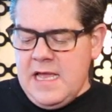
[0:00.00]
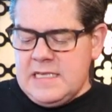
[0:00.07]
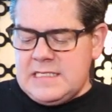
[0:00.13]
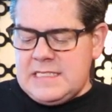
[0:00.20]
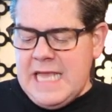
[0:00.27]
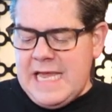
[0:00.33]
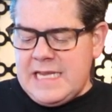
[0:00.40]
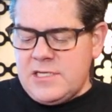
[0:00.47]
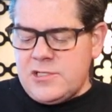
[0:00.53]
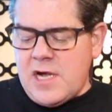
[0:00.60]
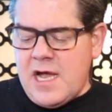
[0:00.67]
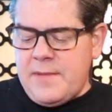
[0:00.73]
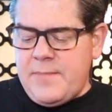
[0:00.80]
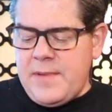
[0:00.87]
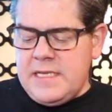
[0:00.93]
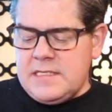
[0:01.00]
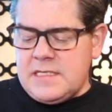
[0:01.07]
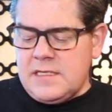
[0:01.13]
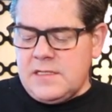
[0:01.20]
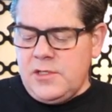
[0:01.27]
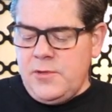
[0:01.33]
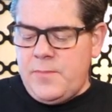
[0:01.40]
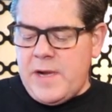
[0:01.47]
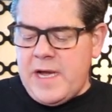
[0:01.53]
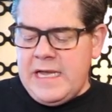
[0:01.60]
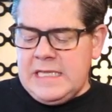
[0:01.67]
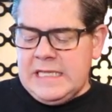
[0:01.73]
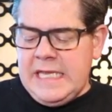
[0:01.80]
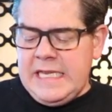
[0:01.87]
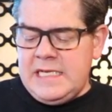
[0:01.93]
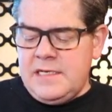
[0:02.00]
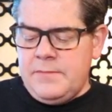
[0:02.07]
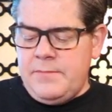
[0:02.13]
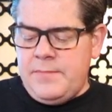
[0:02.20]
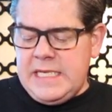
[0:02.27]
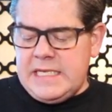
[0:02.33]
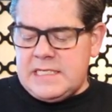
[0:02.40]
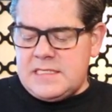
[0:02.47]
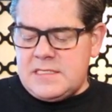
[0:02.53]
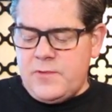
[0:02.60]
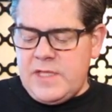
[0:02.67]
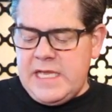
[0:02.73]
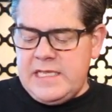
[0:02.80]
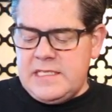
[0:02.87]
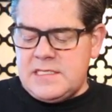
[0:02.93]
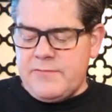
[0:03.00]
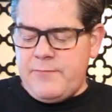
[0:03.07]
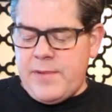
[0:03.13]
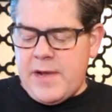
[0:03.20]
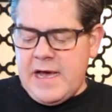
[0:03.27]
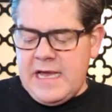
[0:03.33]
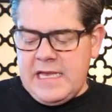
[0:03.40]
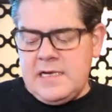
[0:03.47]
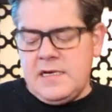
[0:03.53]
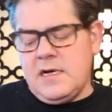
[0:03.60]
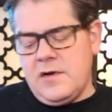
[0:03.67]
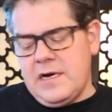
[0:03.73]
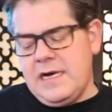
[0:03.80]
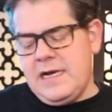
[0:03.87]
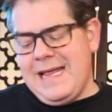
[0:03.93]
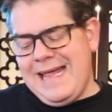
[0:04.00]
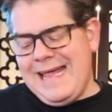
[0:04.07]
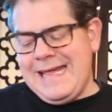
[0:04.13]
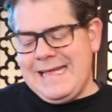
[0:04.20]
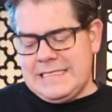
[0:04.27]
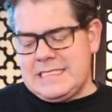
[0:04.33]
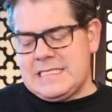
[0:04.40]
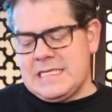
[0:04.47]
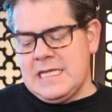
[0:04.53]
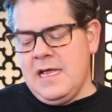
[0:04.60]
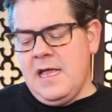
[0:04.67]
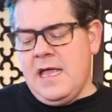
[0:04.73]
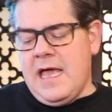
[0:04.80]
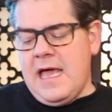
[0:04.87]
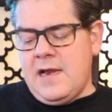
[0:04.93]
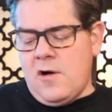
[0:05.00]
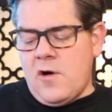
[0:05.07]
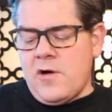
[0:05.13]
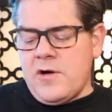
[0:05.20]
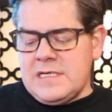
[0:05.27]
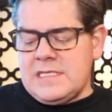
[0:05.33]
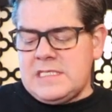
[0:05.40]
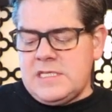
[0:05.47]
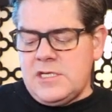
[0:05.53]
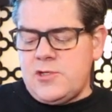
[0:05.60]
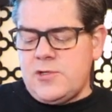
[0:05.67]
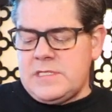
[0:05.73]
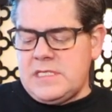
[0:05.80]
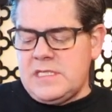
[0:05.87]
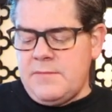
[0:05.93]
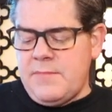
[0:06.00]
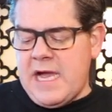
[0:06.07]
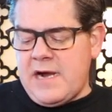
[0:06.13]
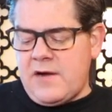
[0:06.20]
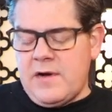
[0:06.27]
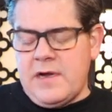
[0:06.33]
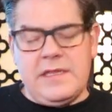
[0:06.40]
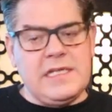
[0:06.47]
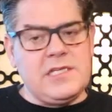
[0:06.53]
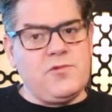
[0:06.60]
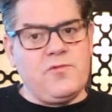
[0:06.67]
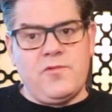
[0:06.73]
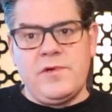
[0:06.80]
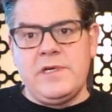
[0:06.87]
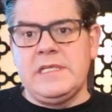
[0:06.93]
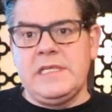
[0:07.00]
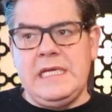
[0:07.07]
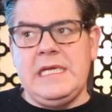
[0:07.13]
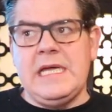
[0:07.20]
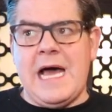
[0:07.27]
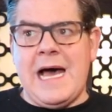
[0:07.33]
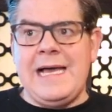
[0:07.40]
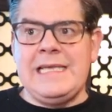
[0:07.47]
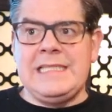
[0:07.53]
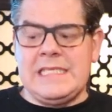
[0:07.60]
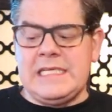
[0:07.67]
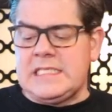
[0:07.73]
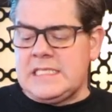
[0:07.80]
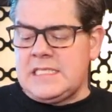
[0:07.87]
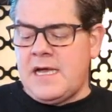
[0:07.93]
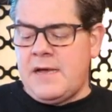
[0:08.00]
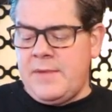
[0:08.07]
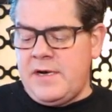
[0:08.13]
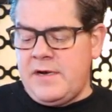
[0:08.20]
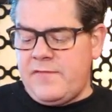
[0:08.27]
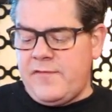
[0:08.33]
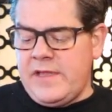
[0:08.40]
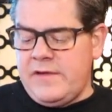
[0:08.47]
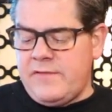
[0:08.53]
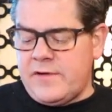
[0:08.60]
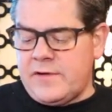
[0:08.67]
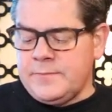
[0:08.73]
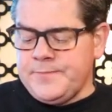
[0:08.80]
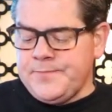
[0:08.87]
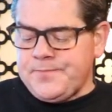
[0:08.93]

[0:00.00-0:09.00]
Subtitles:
Snag and Drop is a lupine-laden beast with hints of pine. All right, hints. An orange citrus in the background. That's really, I think, the dominant flavor.